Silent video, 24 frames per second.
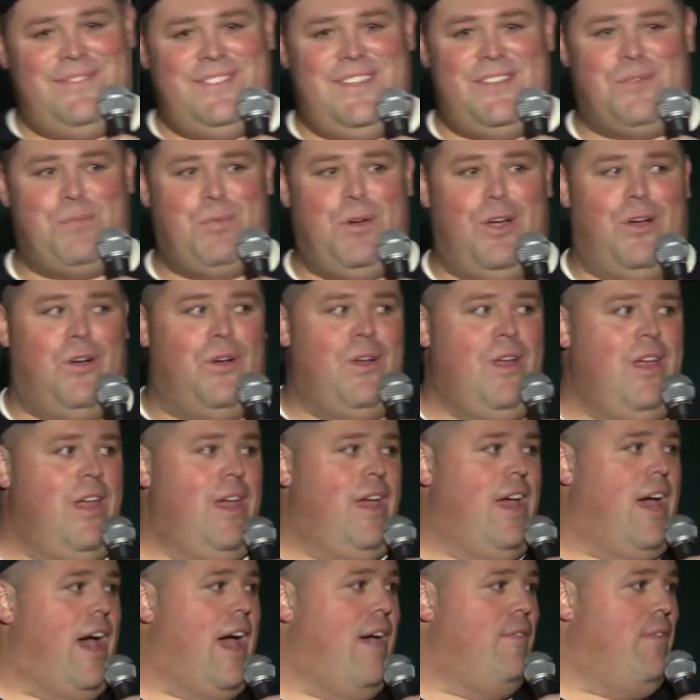It's pro.
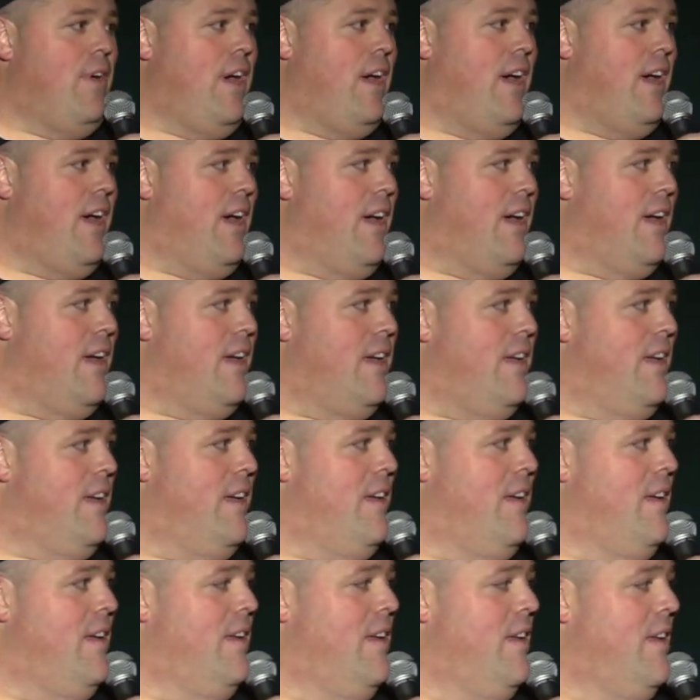I've uh
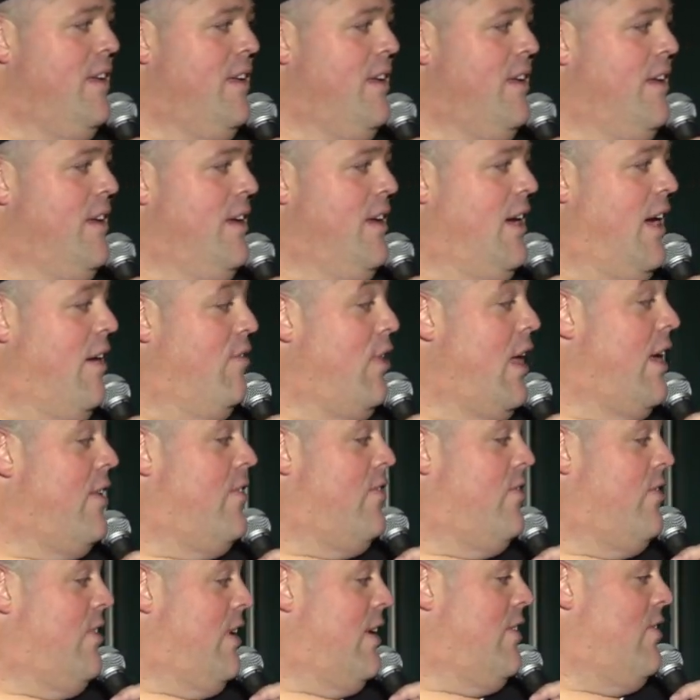I've
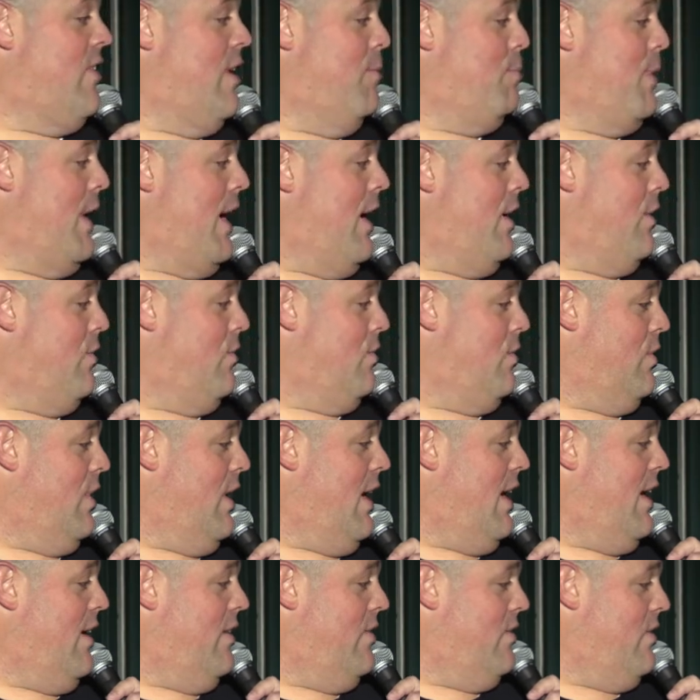lost 60 pounds, you
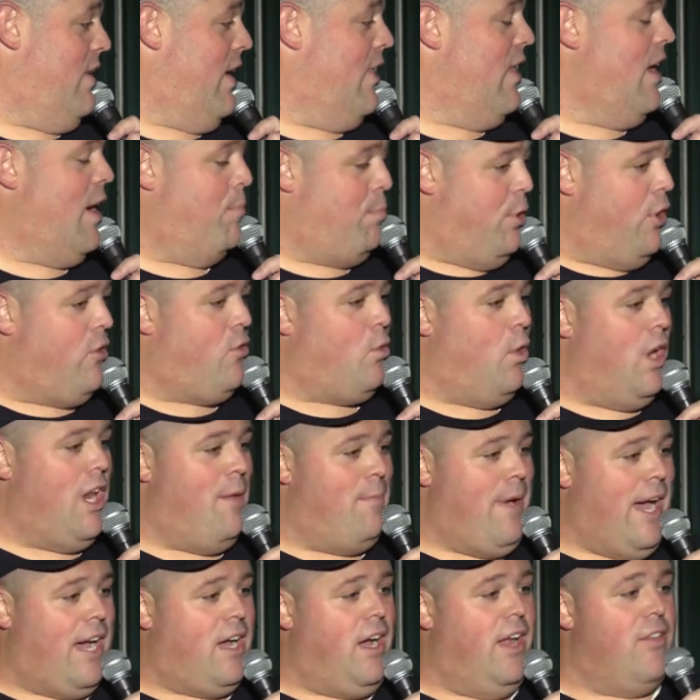guys, and then I put 20
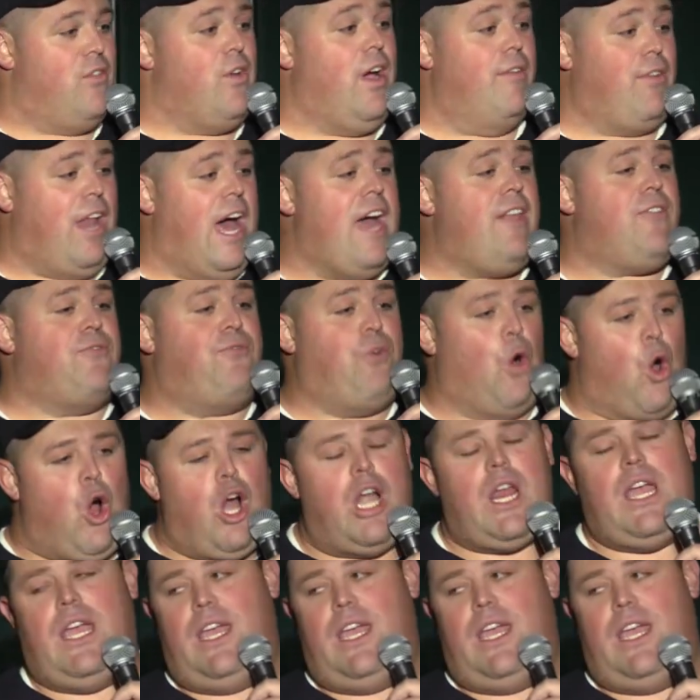back on. So I've lost 40.